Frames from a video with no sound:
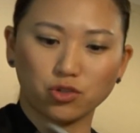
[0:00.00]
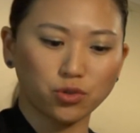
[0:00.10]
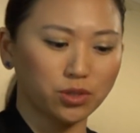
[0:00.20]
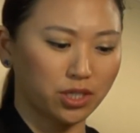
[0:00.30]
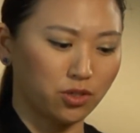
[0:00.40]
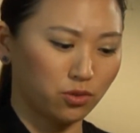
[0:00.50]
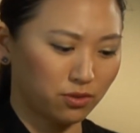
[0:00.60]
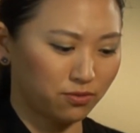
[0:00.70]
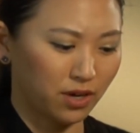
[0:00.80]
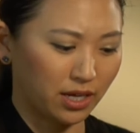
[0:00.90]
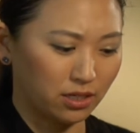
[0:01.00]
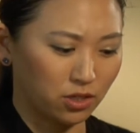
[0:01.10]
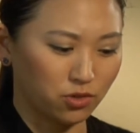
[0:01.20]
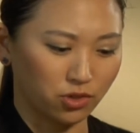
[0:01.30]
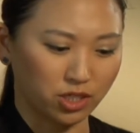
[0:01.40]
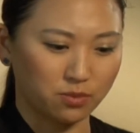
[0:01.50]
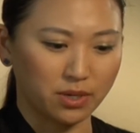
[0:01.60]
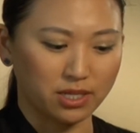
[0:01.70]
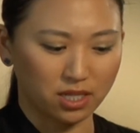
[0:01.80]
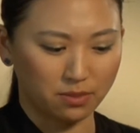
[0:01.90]
truly a unified user
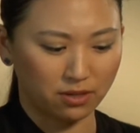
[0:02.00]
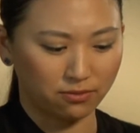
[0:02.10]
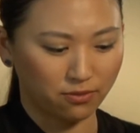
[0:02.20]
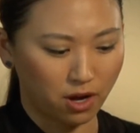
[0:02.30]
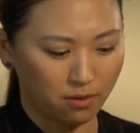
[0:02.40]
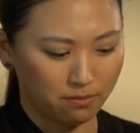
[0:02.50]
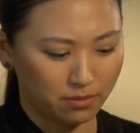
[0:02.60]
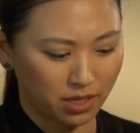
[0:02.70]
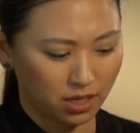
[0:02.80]
experience. I mean, from